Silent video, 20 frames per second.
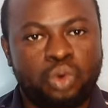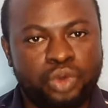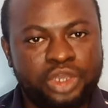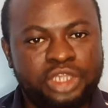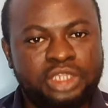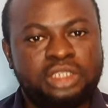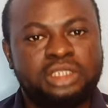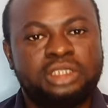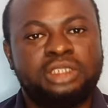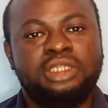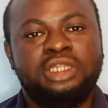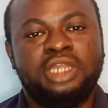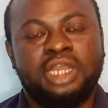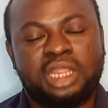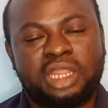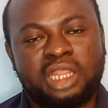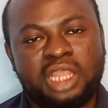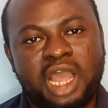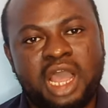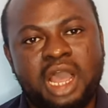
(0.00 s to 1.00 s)
with
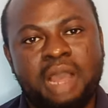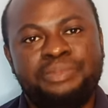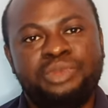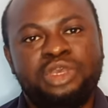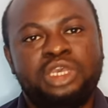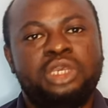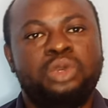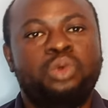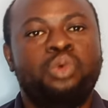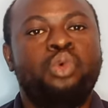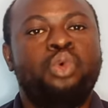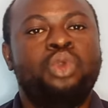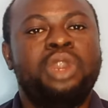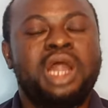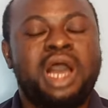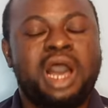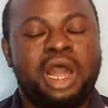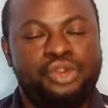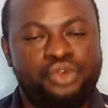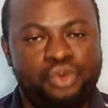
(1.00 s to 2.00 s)
the time he
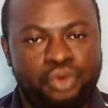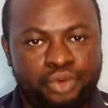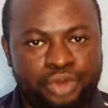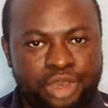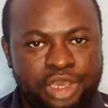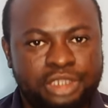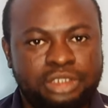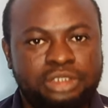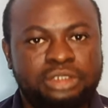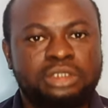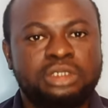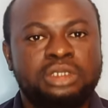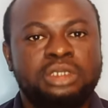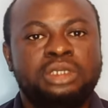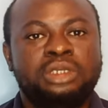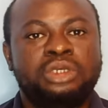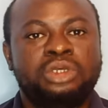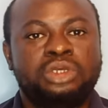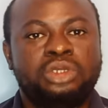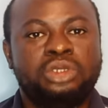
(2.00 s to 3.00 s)
will allocate
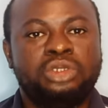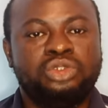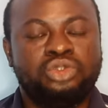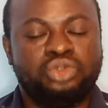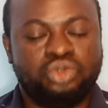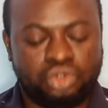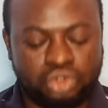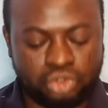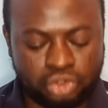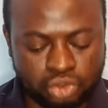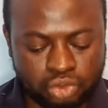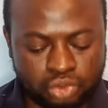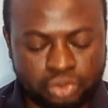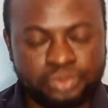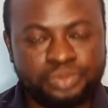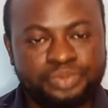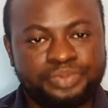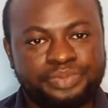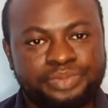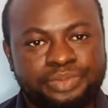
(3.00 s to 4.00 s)
to
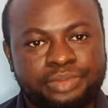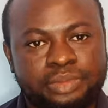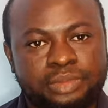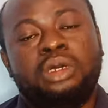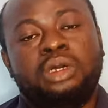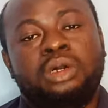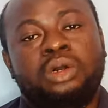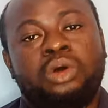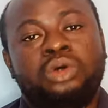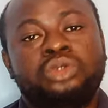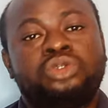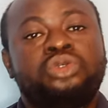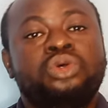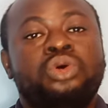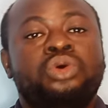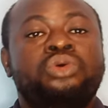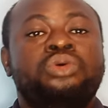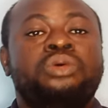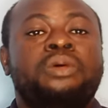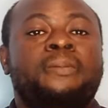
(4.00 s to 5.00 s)
you.
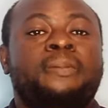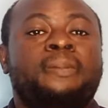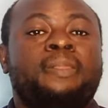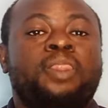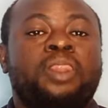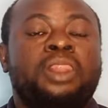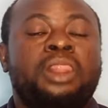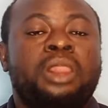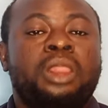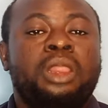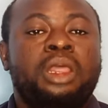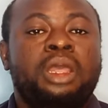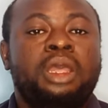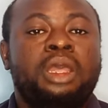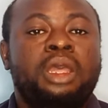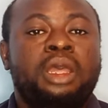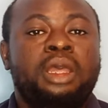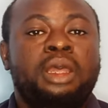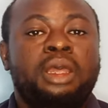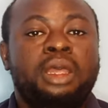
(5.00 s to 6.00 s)
Also,
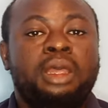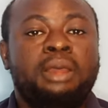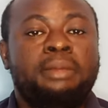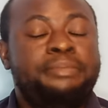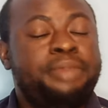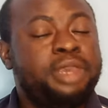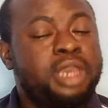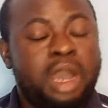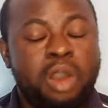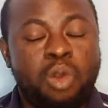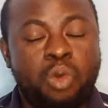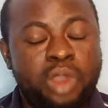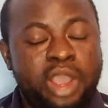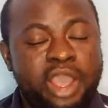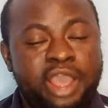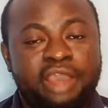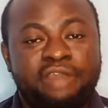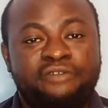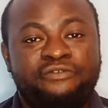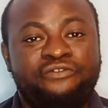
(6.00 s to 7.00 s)
be
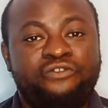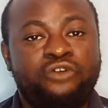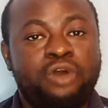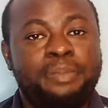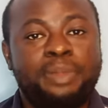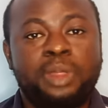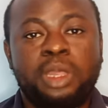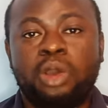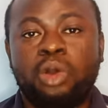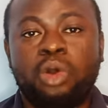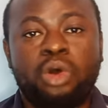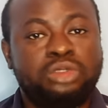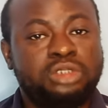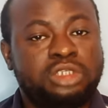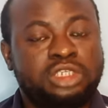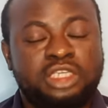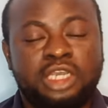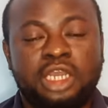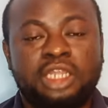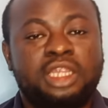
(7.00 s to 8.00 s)
aware from the
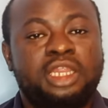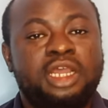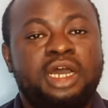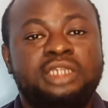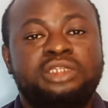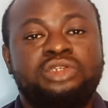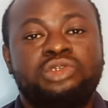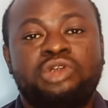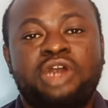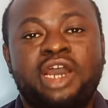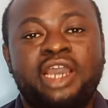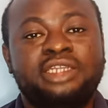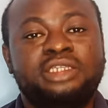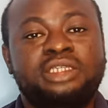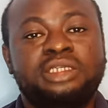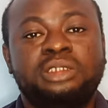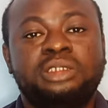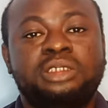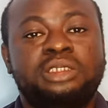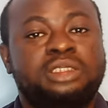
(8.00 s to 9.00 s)
onset that
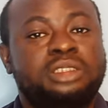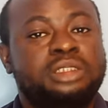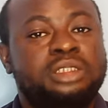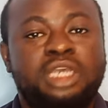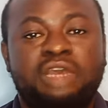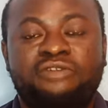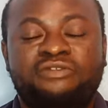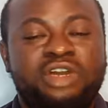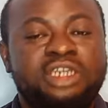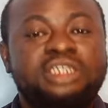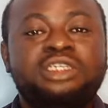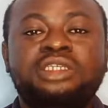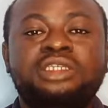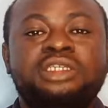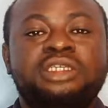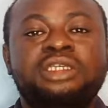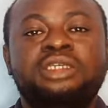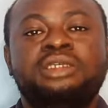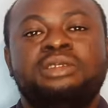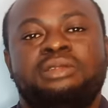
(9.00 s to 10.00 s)
writing is never
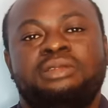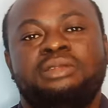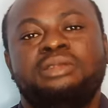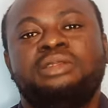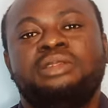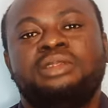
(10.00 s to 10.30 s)
easy